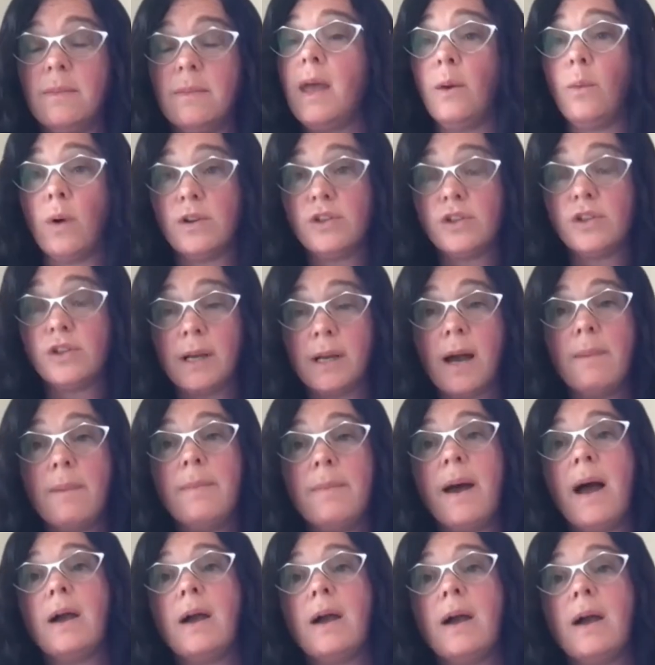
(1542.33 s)
And I want you to
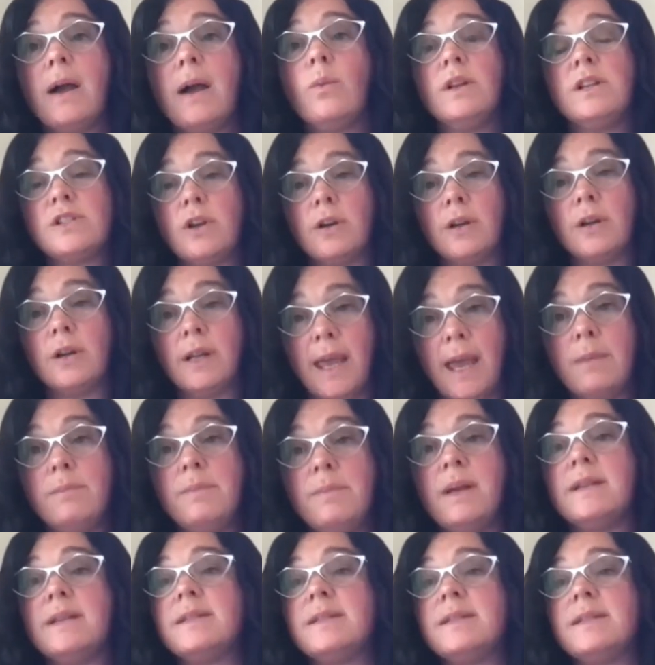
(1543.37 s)
come back. We're going to start
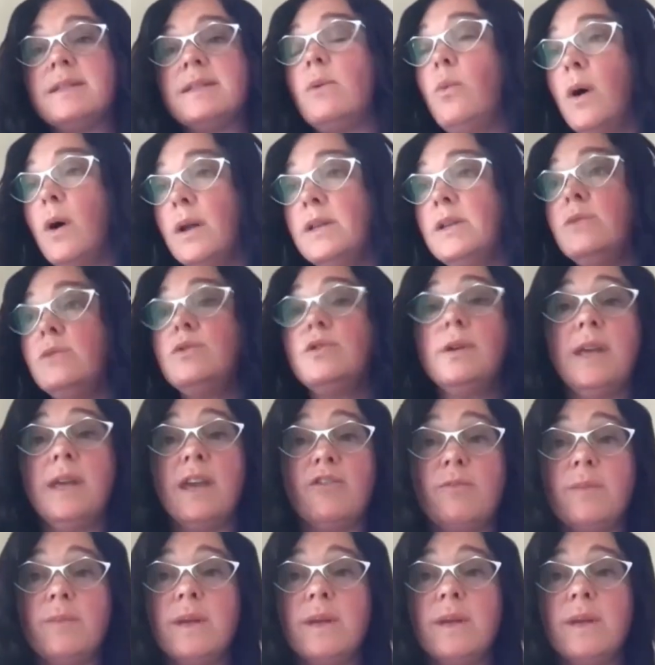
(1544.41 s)
again because I want you to